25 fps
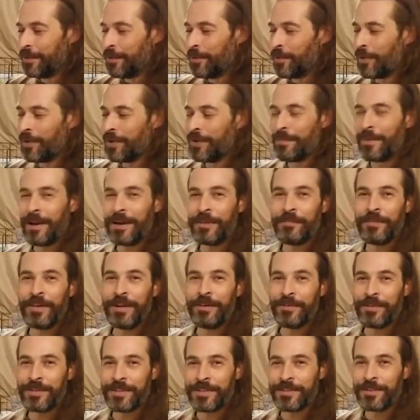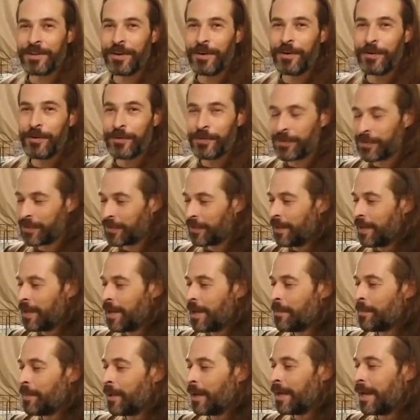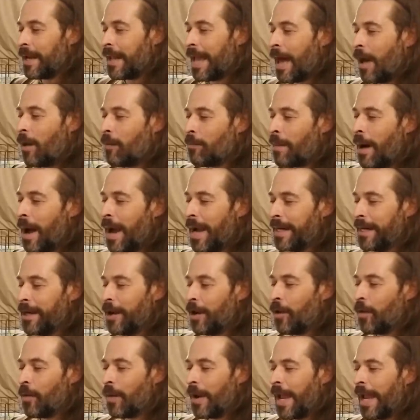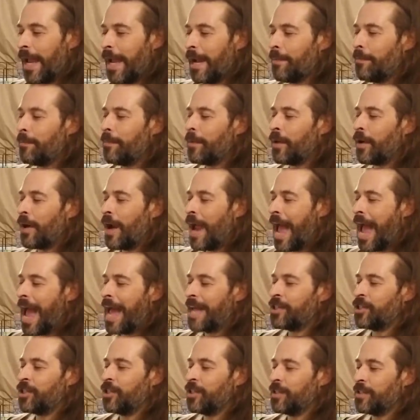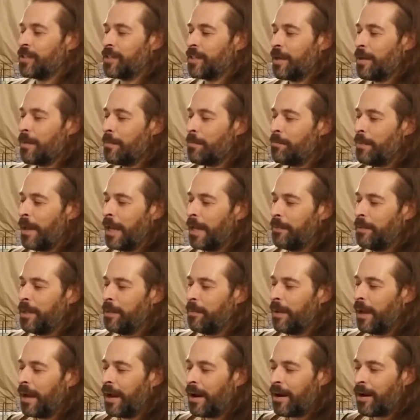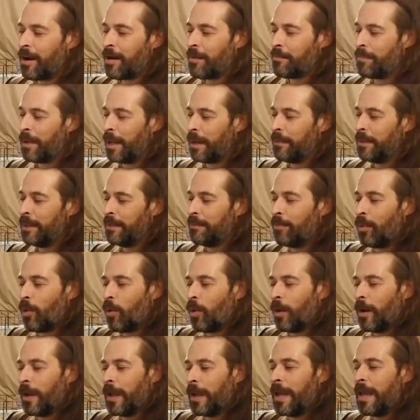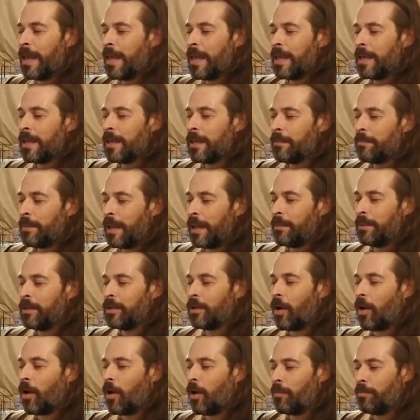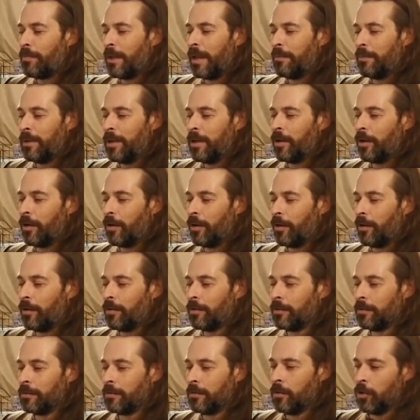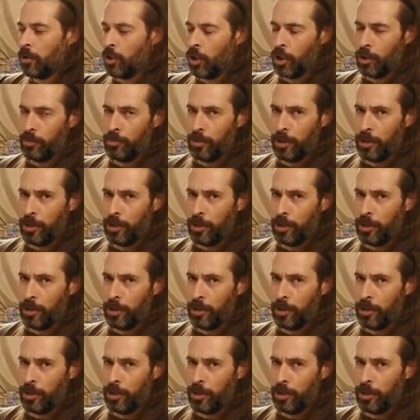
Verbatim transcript: one of my favorite stones. But albino, amber, ashes, baby bear, baby boy, baby doll, baby girl. Hey,